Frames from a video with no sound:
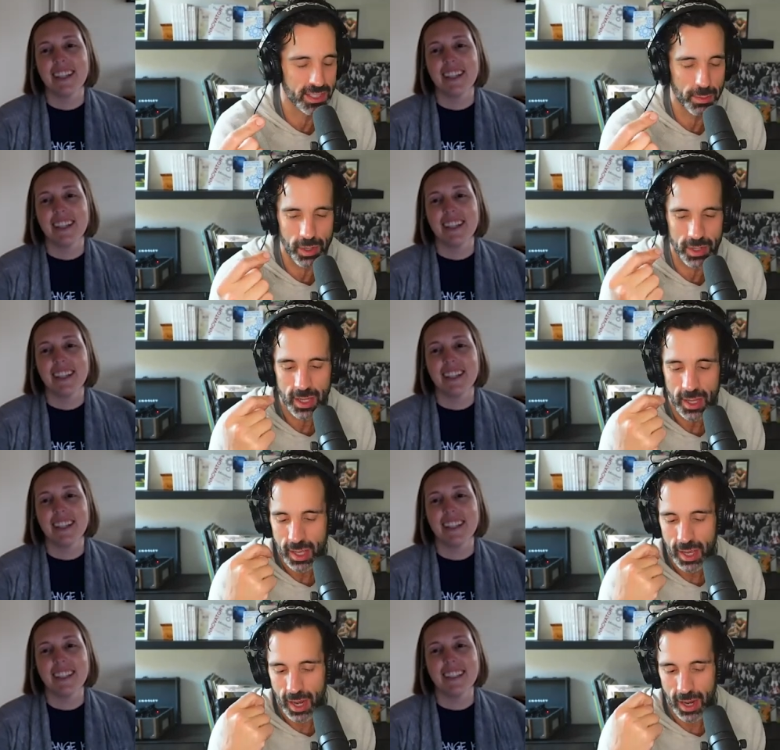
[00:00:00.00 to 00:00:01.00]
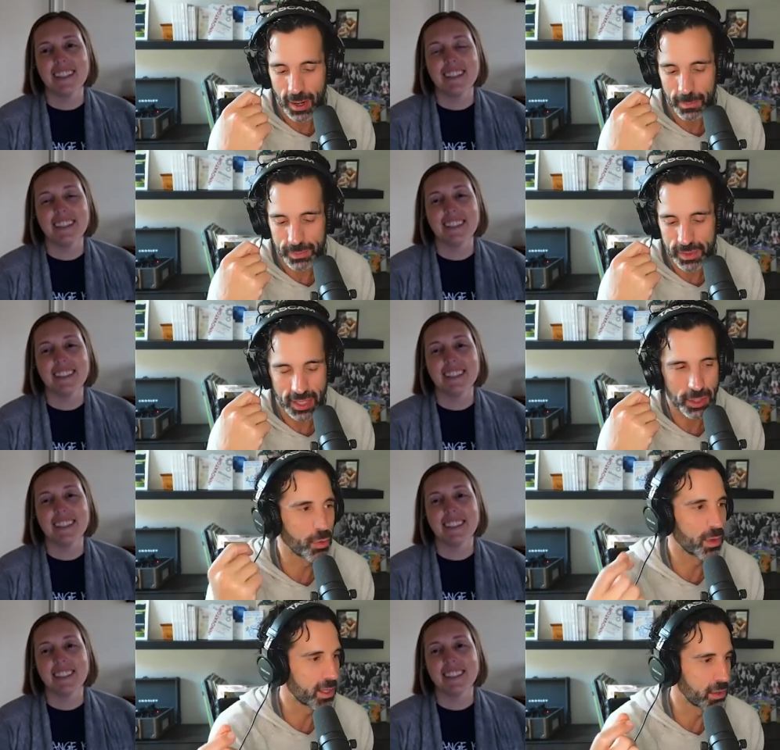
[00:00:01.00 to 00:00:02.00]
Speaker 1: someone that you
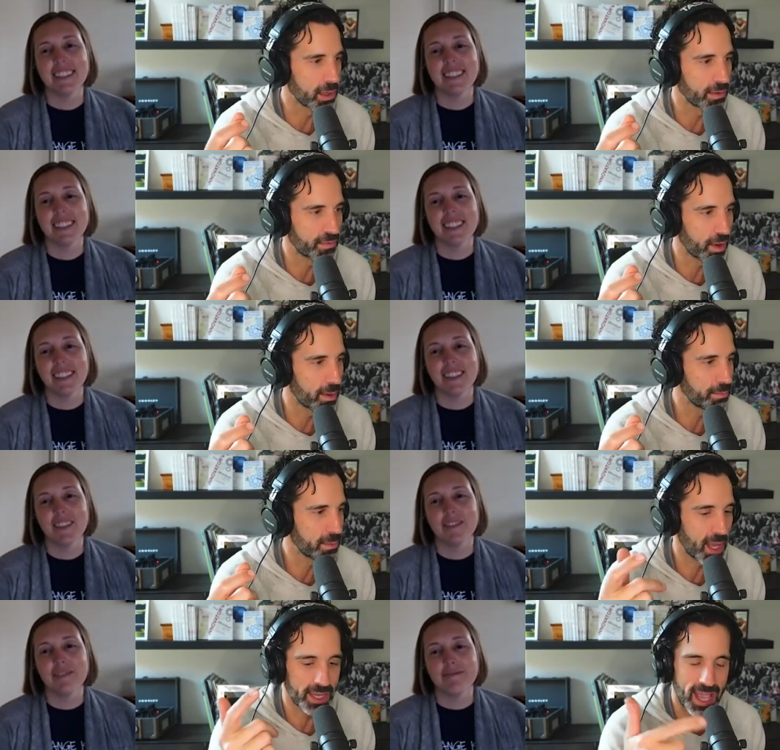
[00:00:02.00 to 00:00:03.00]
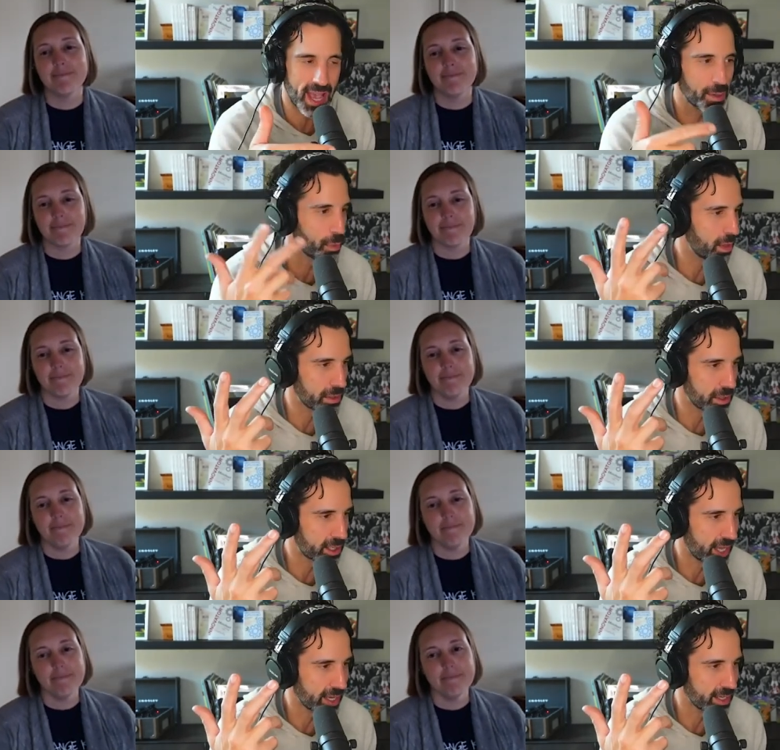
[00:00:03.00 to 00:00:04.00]
really learn from, again, whether you're a
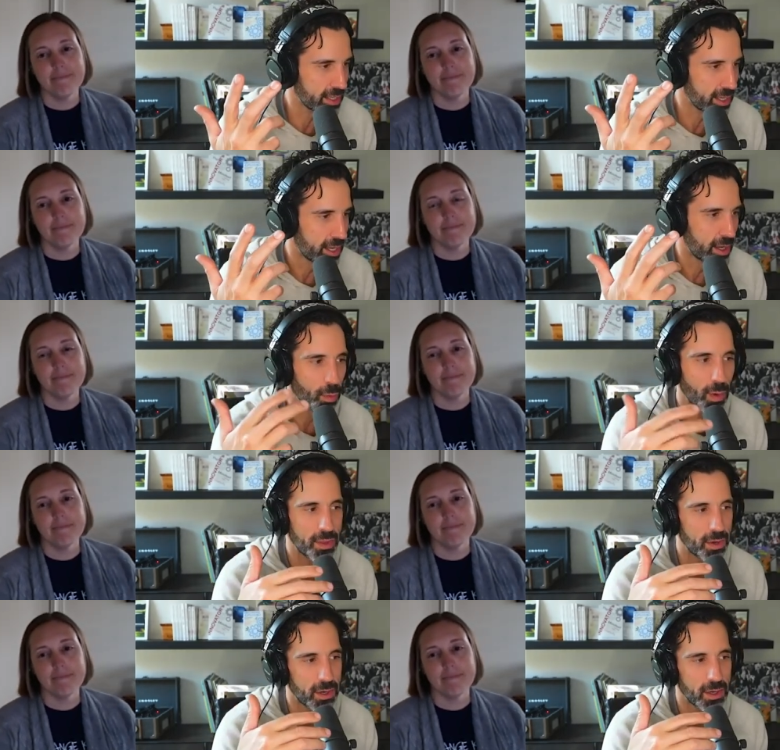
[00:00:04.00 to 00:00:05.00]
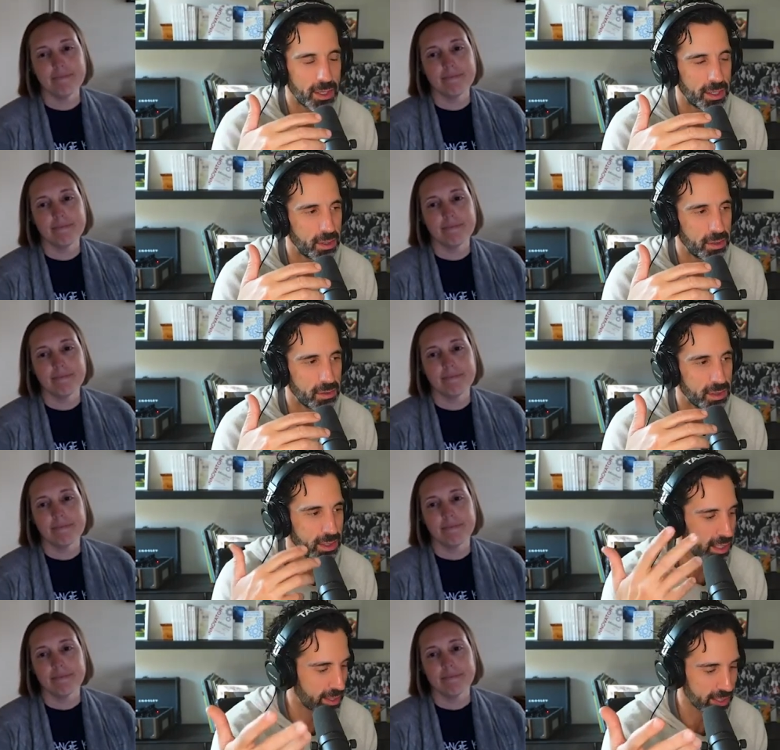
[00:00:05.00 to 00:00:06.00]
kid, whether you
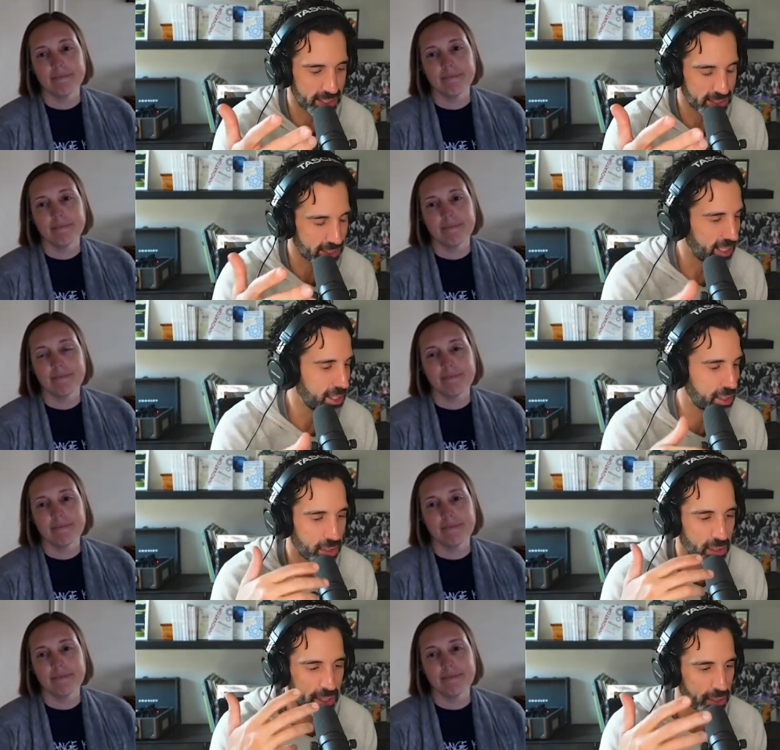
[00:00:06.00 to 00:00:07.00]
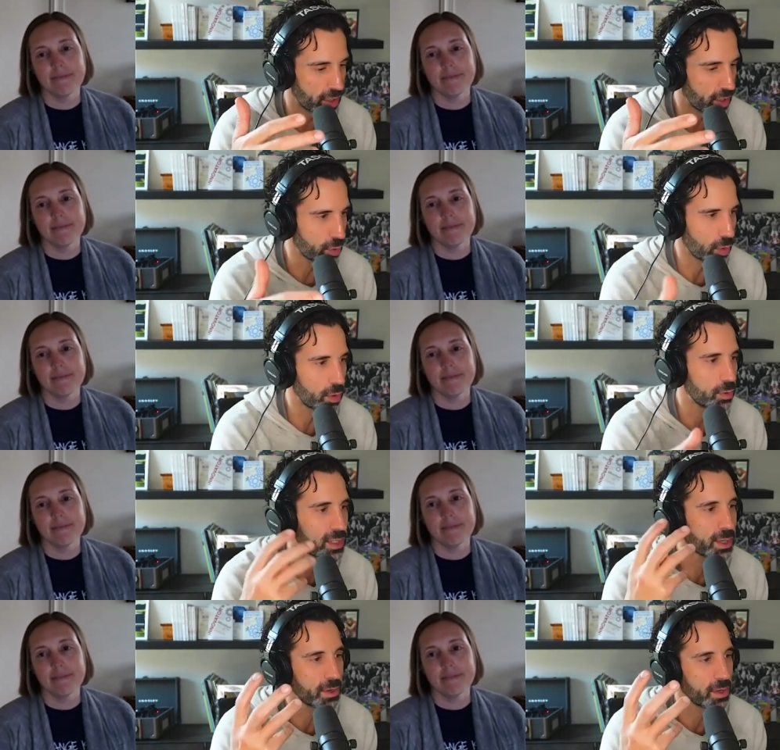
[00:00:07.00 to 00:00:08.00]
did this as a teacher in your current role, who's
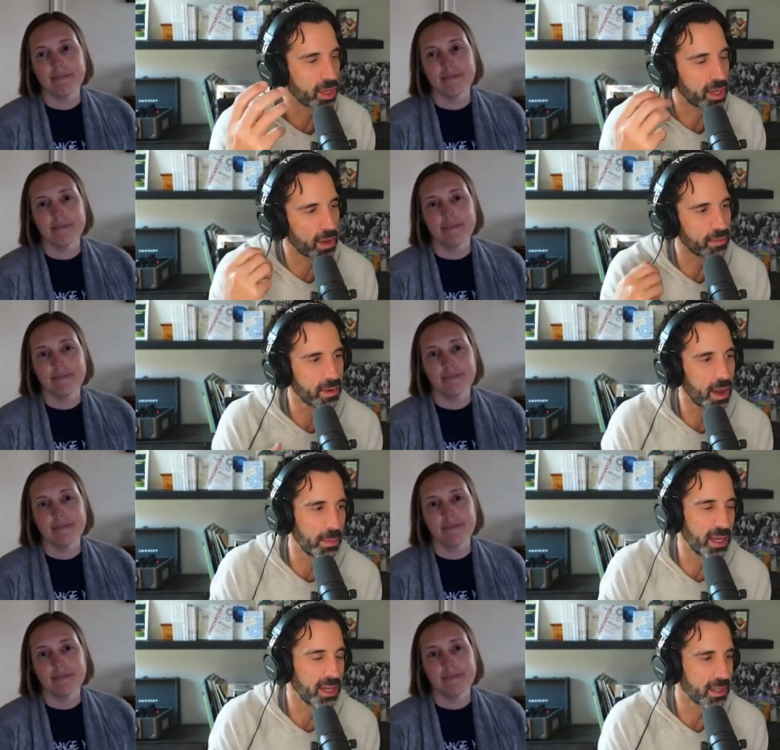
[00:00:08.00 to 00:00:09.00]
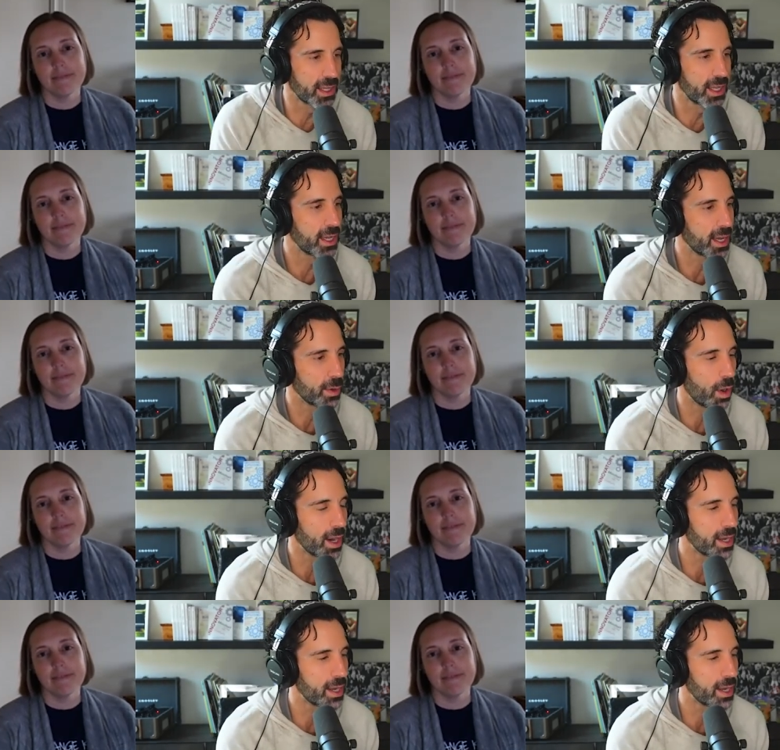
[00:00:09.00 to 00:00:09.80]
someone you think of immediately and why?